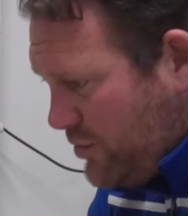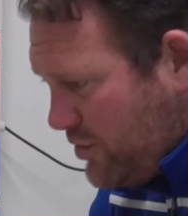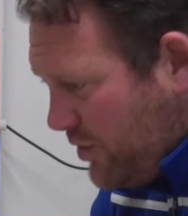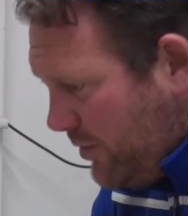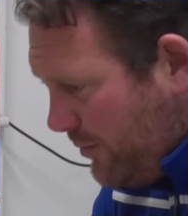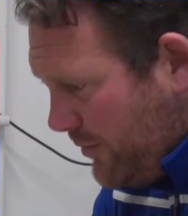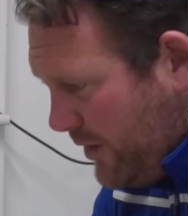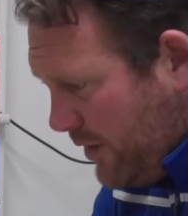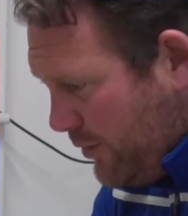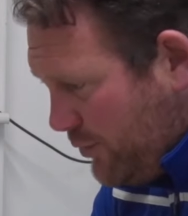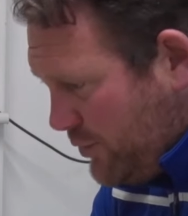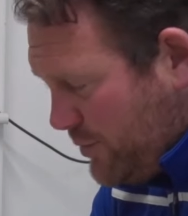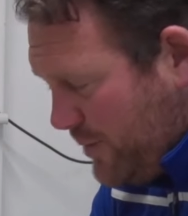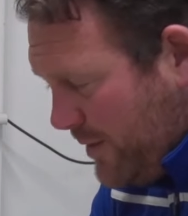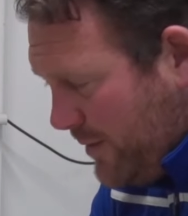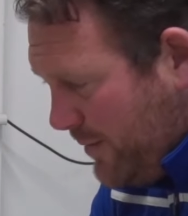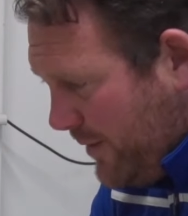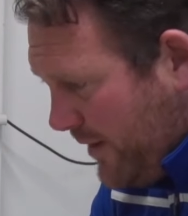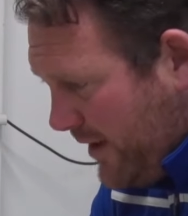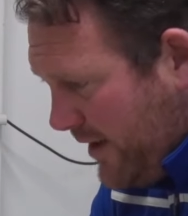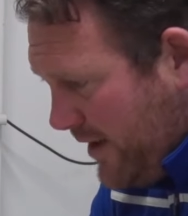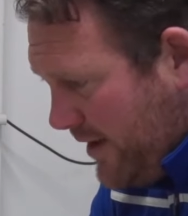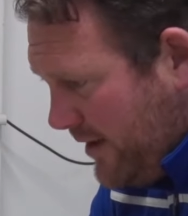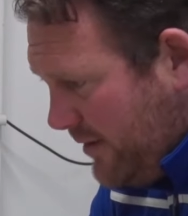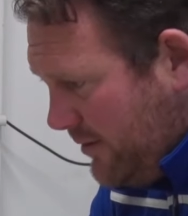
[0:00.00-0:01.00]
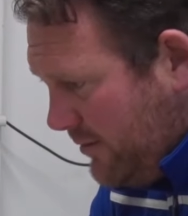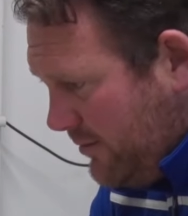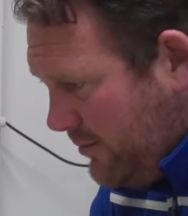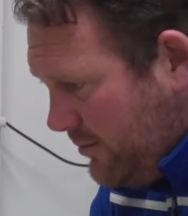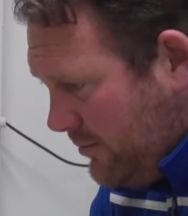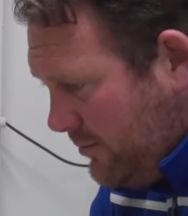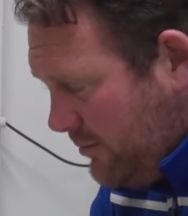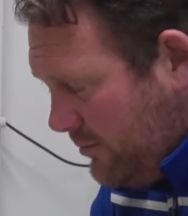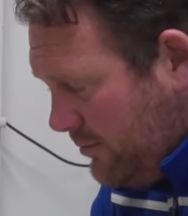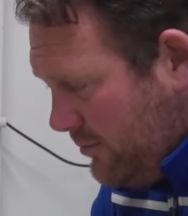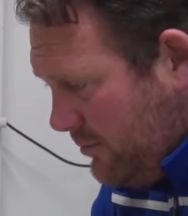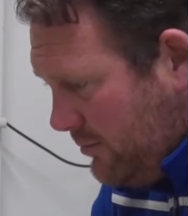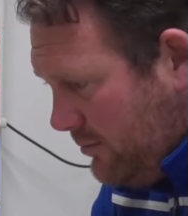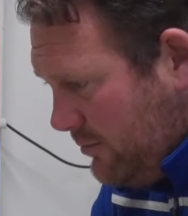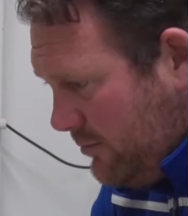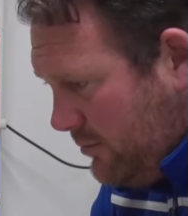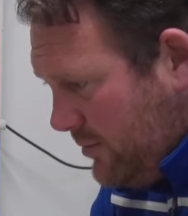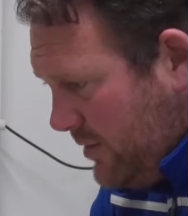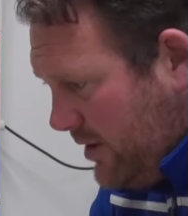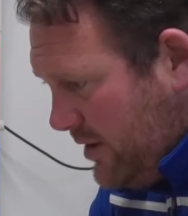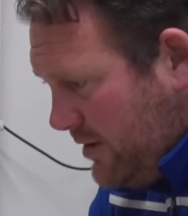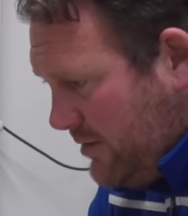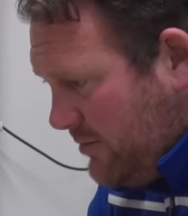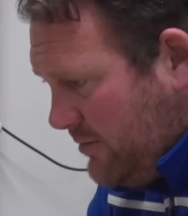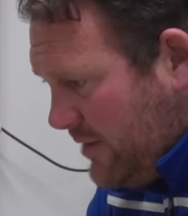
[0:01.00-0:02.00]
Tom Knowles be playing
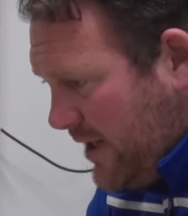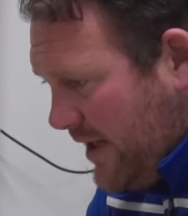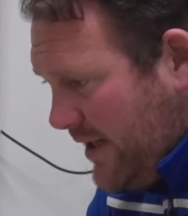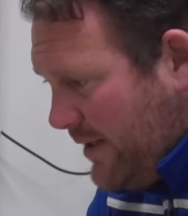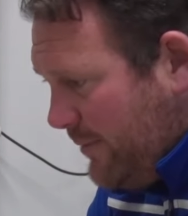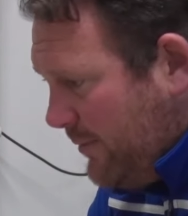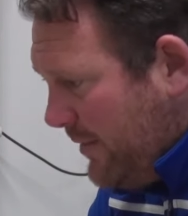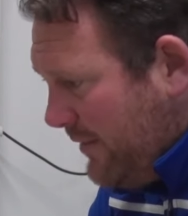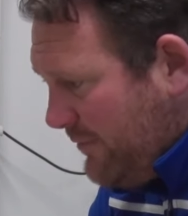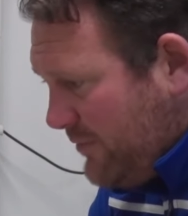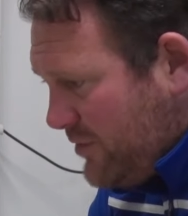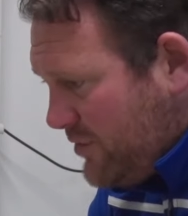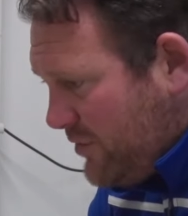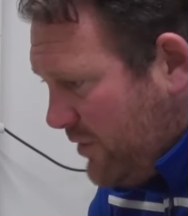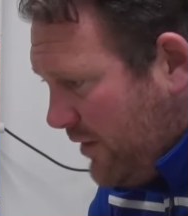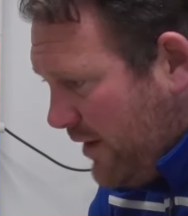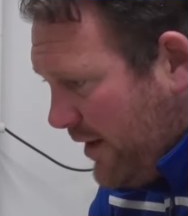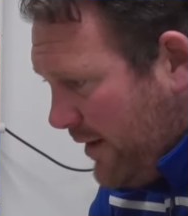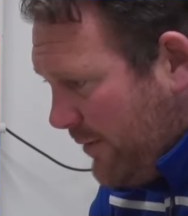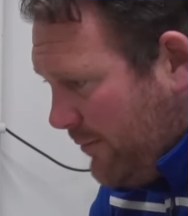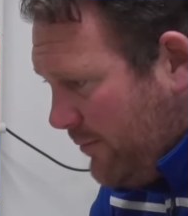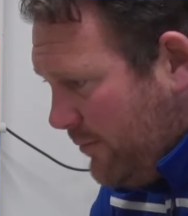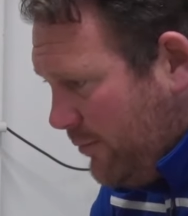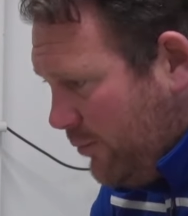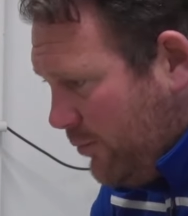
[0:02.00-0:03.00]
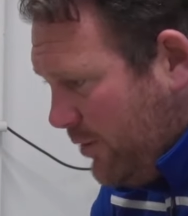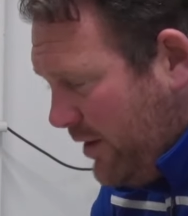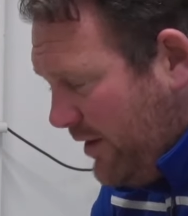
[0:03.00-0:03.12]
in 8 months' time?